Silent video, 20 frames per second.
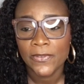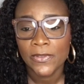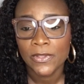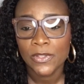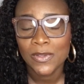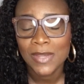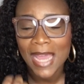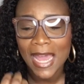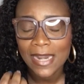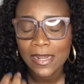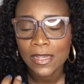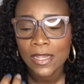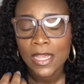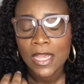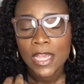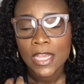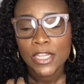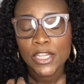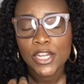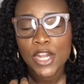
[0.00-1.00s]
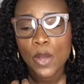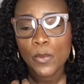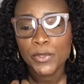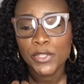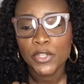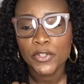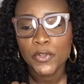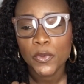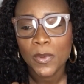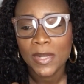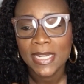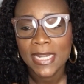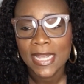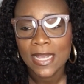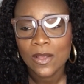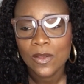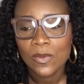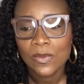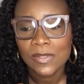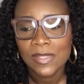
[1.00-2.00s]
You gotta, when you're doing
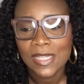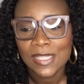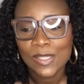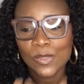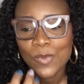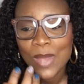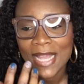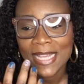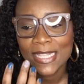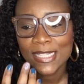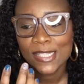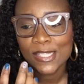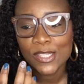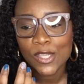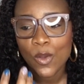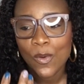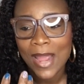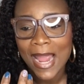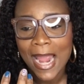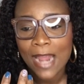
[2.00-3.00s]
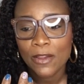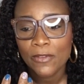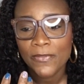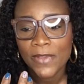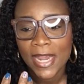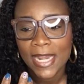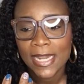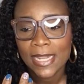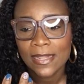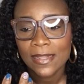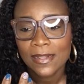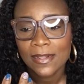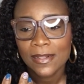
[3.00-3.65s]
nails, this is why I get so aggravated